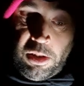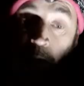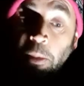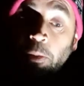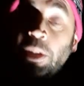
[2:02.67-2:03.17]

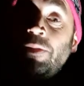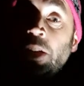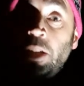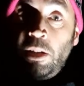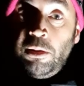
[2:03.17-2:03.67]
but we'll give it a
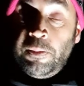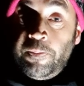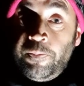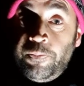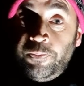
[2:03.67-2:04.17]
go.
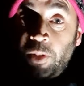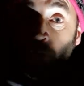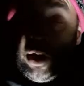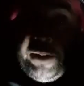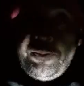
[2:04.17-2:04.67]

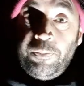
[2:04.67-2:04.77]
Right,